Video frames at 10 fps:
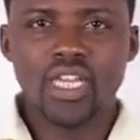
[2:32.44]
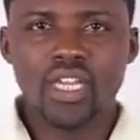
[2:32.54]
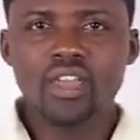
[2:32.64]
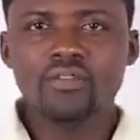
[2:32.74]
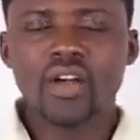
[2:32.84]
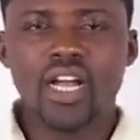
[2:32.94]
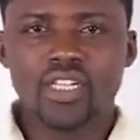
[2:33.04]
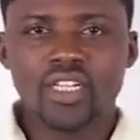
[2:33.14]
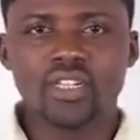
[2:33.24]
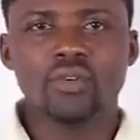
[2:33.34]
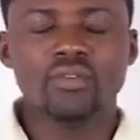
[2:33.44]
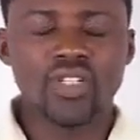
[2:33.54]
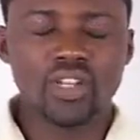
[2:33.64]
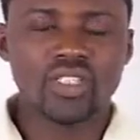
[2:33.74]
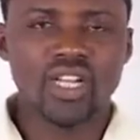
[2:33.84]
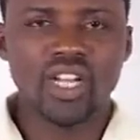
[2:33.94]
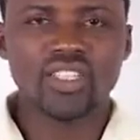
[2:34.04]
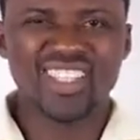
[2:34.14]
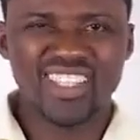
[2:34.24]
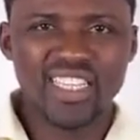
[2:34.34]
if our trading profit and loss
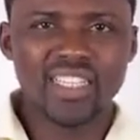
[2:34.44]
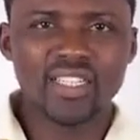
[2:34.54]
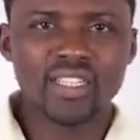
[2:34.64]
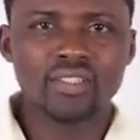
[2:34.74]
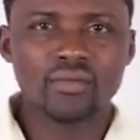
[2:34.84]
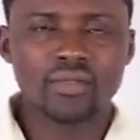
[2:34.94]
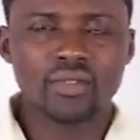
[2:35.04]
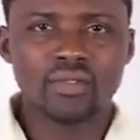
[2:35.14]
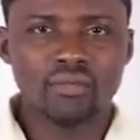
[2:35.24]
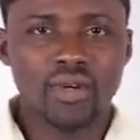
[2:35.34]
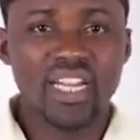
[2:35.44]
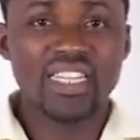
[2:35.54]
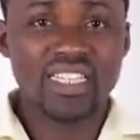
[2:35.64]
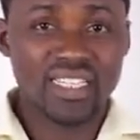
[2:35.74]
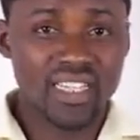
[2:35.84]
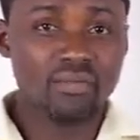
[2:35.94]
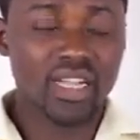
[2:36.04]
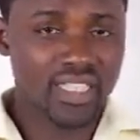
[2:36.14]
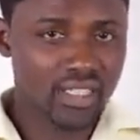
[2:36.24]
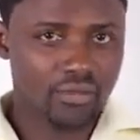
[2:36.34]
account is ending by
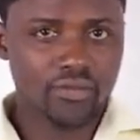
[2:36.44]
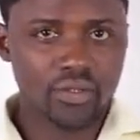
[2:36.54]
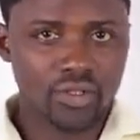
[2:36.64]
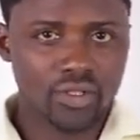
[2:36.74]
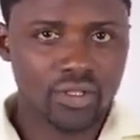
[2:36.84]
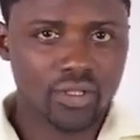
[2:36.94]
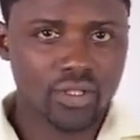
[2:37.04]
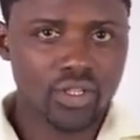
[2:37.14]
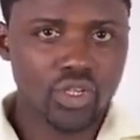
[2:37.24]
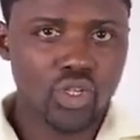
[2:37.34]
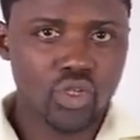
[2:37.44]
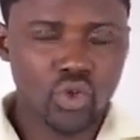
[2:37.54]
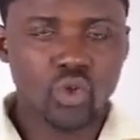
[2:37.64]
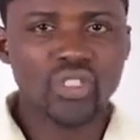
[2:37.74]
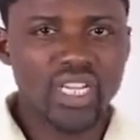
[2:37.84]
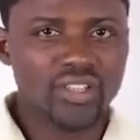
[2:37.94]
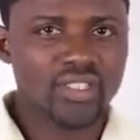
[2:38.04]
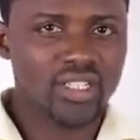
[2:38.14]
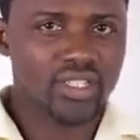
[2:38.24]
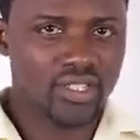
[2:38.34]
December 31st,
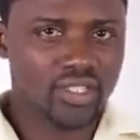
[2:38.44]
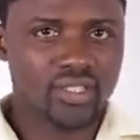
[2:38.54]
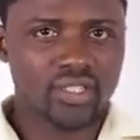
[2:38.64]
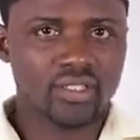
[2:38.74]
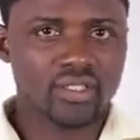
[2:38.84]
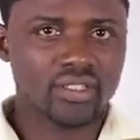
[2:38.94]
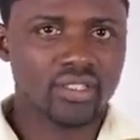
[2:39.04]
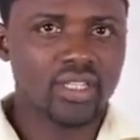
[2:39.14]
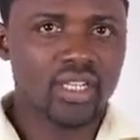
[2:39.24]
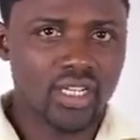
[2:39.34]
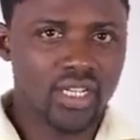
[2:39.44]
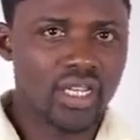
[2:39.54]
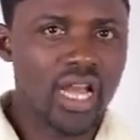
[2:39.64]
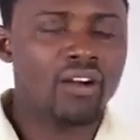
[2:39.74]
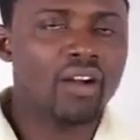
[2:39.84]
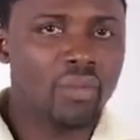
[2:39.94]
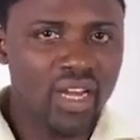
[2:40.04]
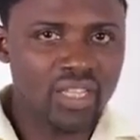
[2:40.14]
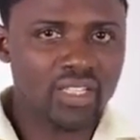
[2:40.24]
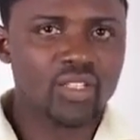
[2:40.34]
2016, then our
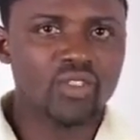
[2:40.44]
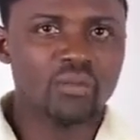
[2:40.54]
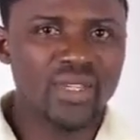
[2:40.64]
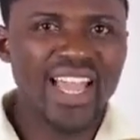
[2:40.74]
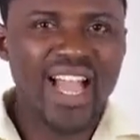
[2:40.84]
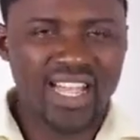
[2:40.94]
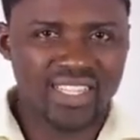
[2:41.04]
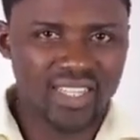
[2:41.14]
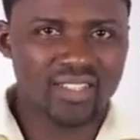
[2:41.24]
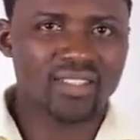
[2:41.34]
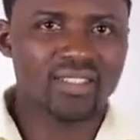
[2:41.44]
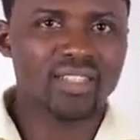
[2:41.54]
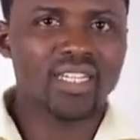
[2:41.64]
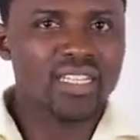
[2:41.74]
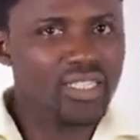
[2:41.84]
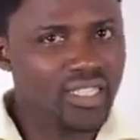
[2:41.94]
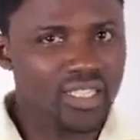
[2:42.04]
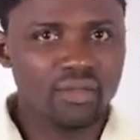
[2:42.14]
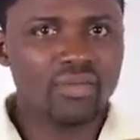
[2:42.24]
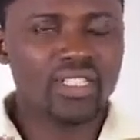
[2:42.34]
balance sheet will be as at
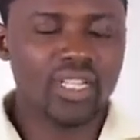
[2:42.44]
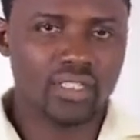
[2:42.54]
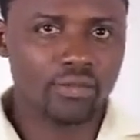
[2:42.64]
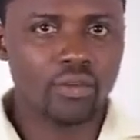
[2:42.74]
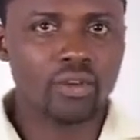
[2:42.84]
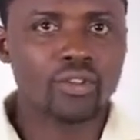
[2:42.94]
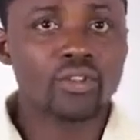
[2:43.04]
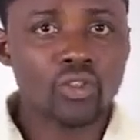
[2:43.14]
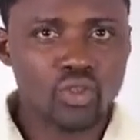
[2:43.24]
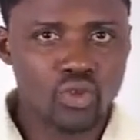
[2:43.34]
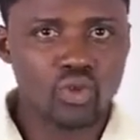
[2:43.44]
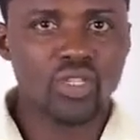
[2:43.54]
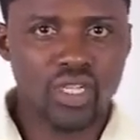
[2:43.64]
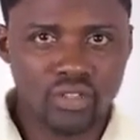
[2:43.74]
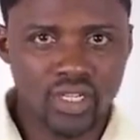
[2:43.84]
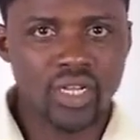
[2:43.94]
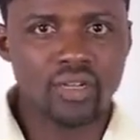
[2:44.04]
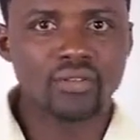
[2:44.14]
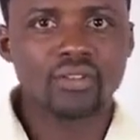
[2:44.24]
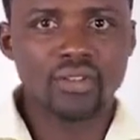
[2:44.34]
December 31st,
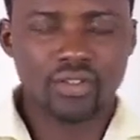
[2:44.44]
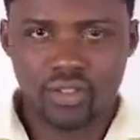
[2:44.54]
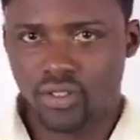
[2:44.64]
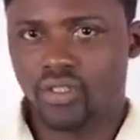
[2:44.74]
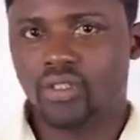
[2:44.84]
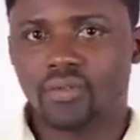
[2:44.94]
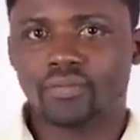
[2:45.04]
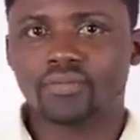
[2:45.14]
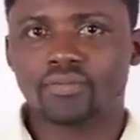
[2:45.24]
2016.